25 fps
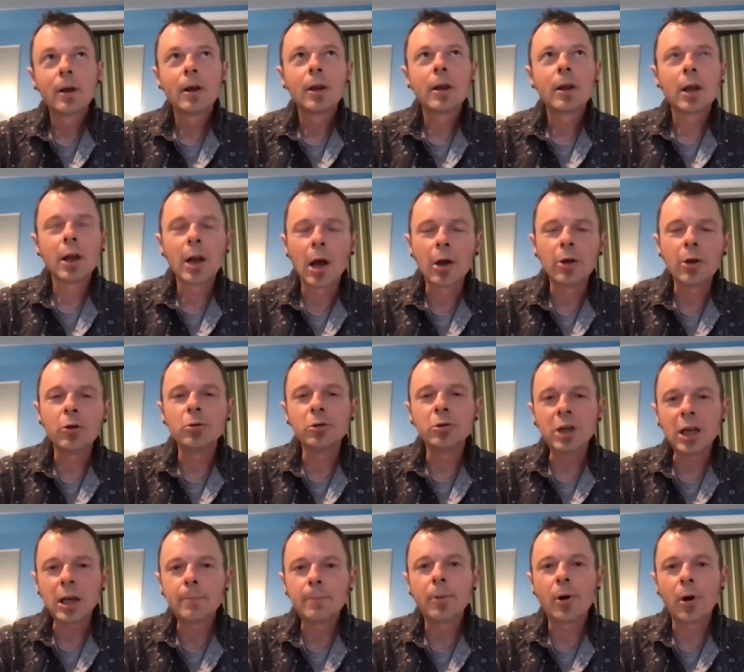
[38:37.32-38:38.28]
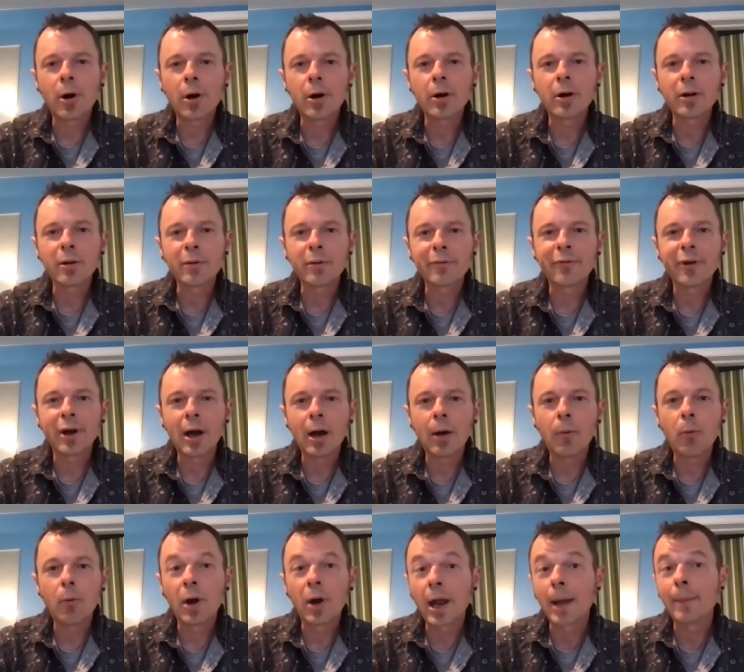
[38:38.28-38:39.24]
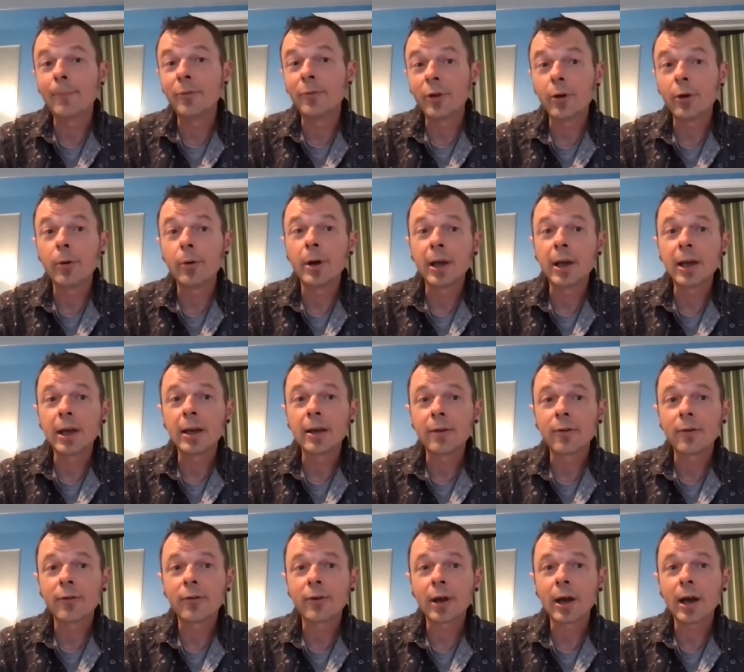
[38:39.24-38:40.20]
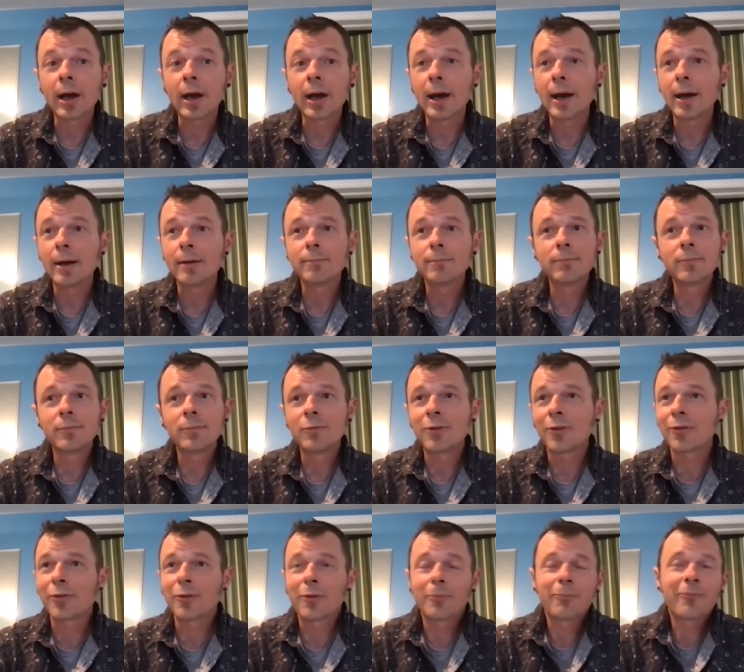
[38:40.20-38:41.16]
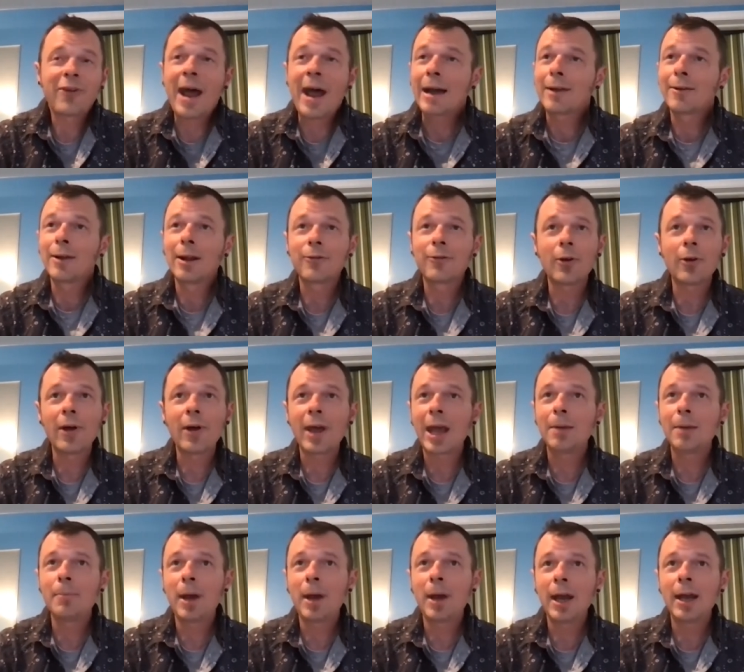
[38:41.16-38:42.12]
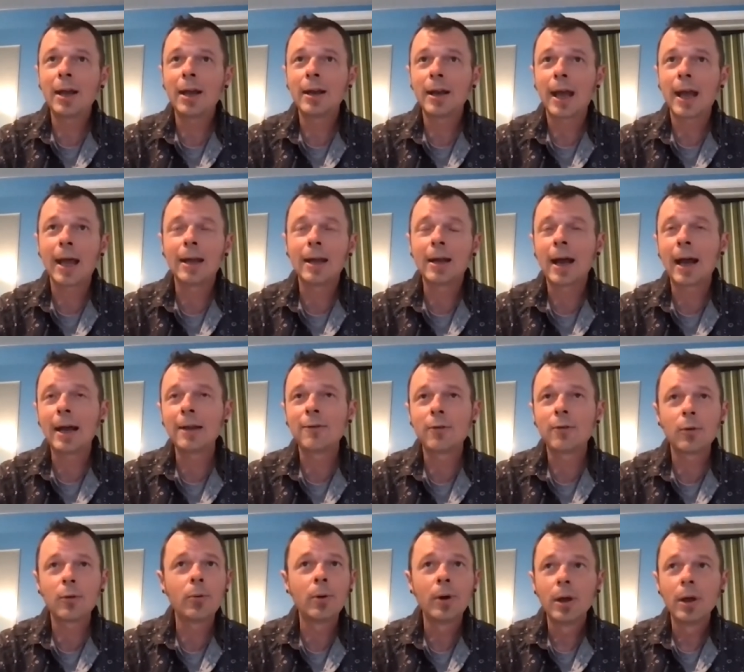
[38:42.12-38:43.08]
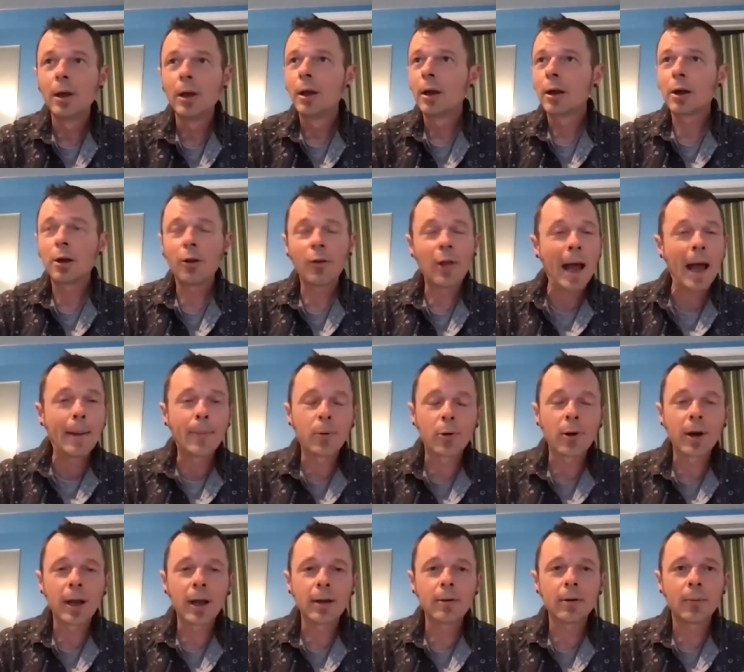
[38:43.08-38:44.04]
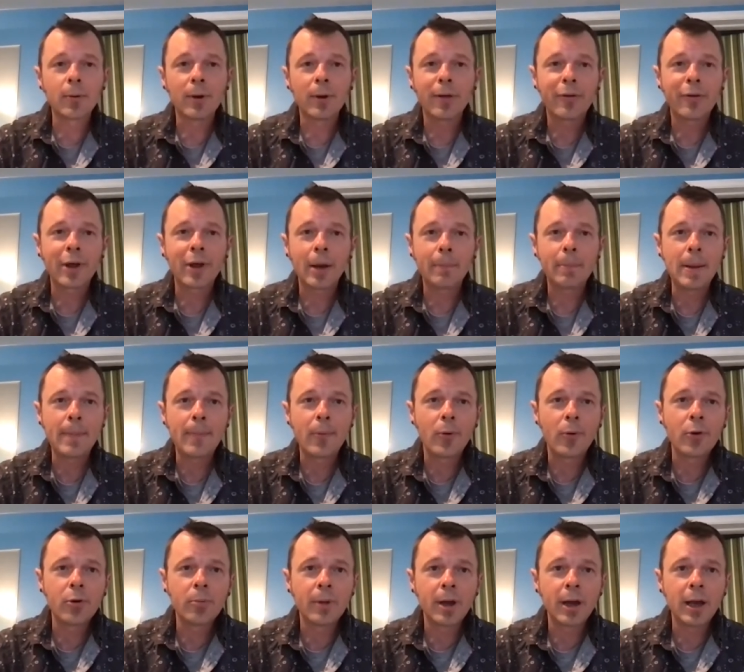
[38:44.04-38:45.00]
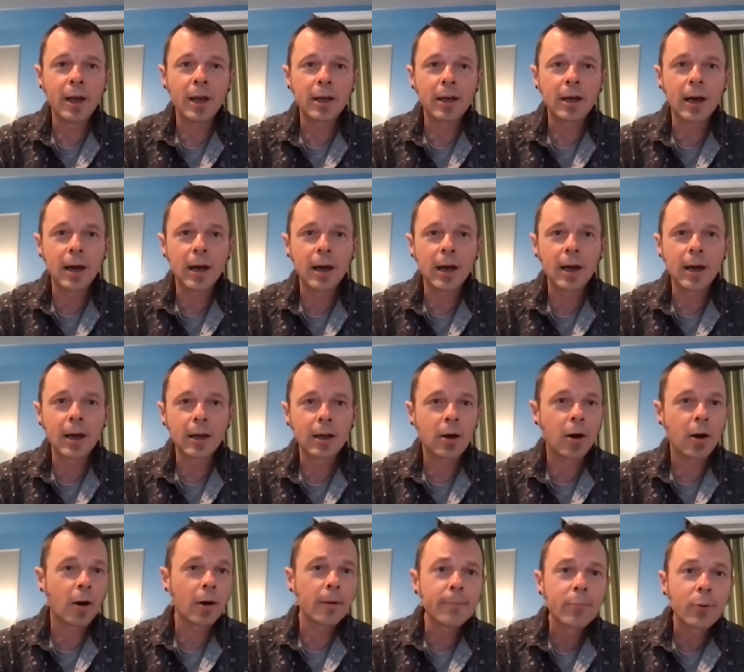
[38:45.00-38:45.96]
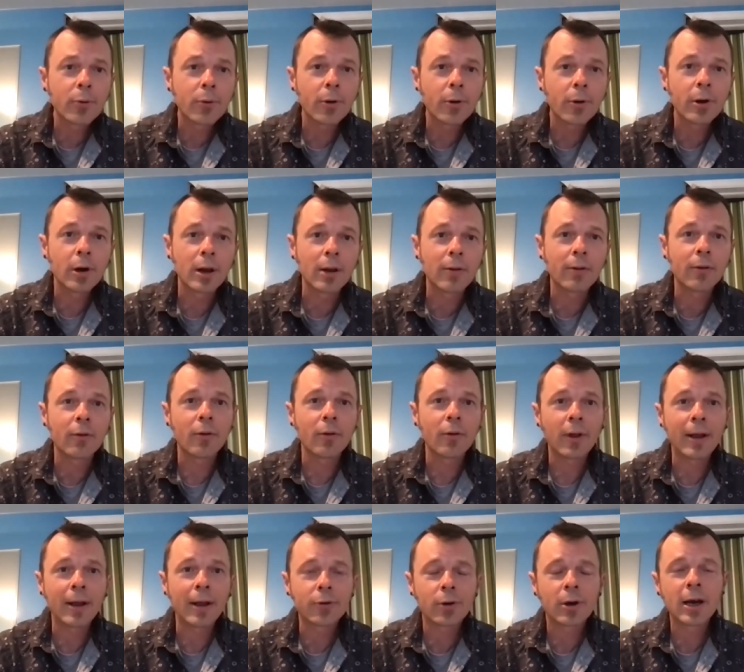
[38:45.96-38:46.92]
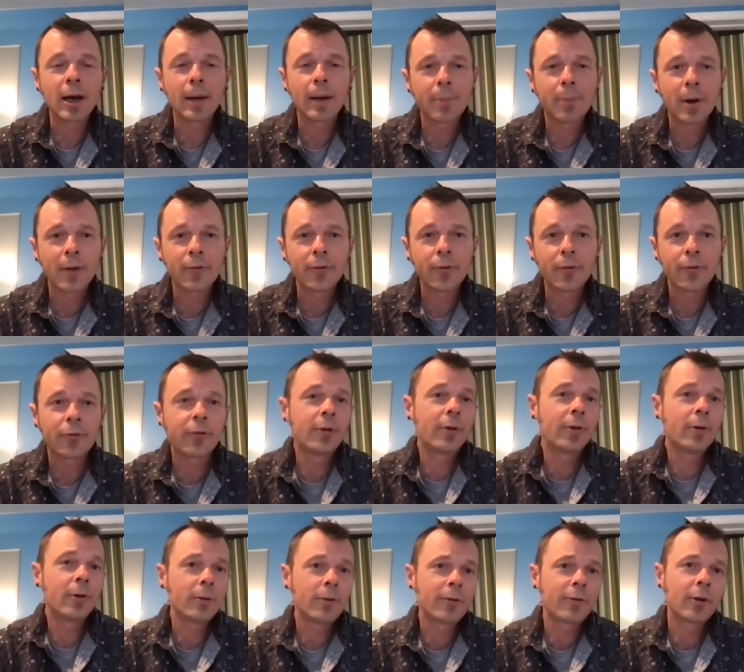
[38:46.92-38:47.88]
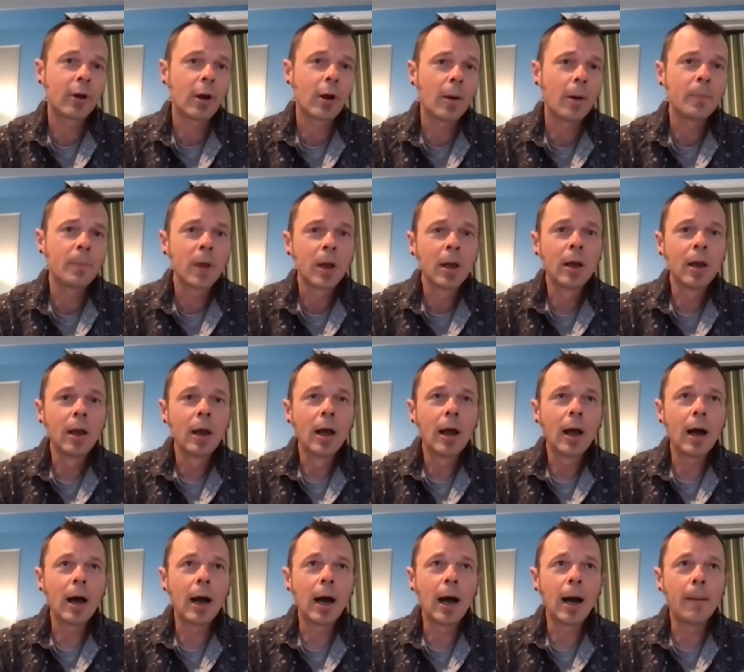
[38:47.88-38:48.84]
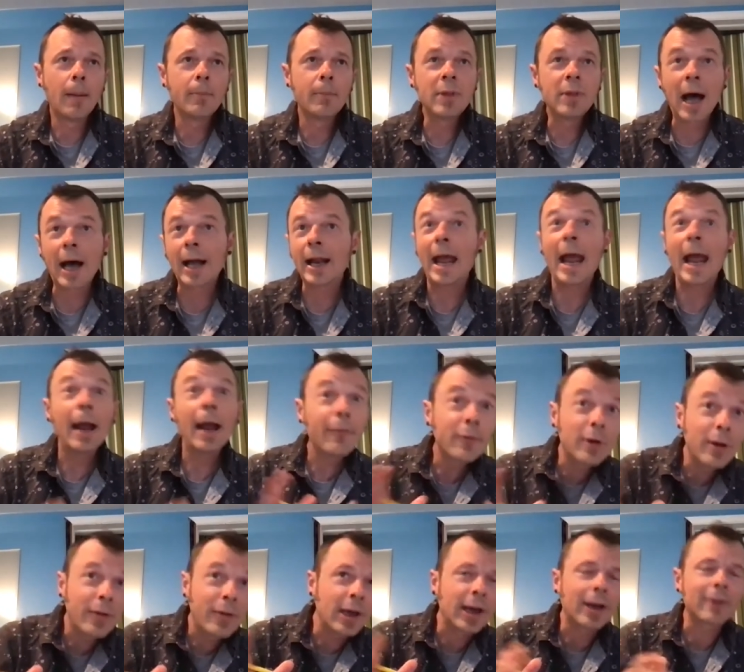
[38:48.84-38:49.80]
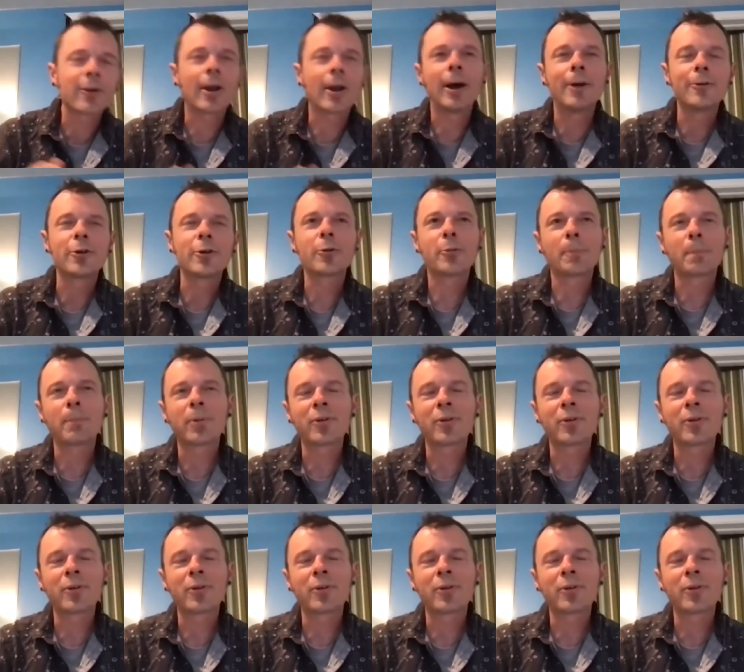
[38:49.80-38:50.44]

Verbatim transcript: you know, unique part of uh, what I'm doing is uh, just the fact that it's all handmade. And I do collaborate with uh, people who make uh, cardboard and laser cut puzzles too. So hmm. uh, not everything is 100%